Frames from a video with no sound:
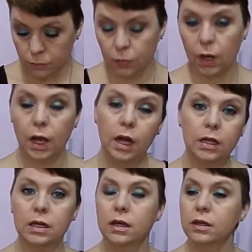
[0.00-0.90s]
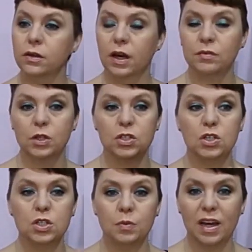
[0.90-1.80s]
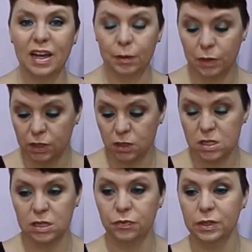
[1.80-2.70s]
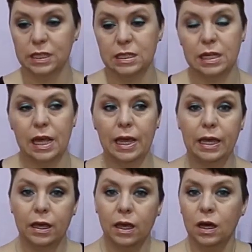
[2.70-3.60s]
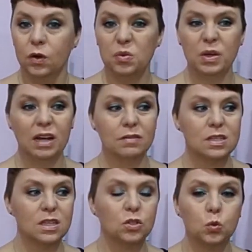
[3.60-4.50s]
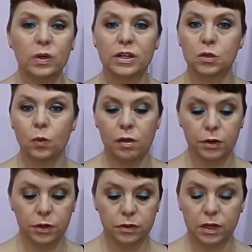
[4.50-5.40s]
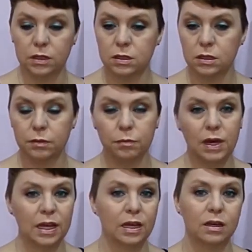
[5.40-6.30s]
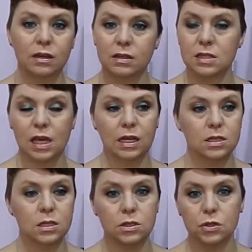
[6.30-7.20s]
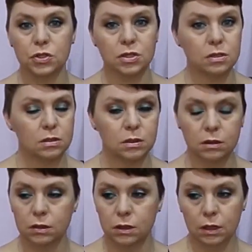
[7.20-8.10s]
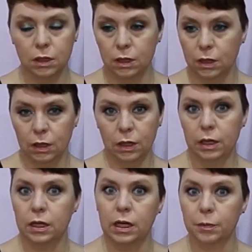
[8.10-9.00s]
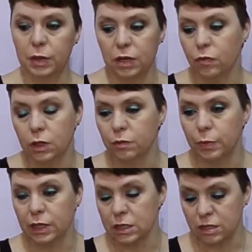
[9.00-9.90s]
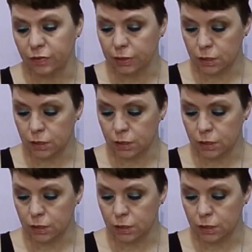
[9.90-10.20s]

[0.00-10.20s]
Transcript: And you'll have to excuse me, I am a little sniffly today. We've been having such weird weather that my sinuses are just in upheaval because of it.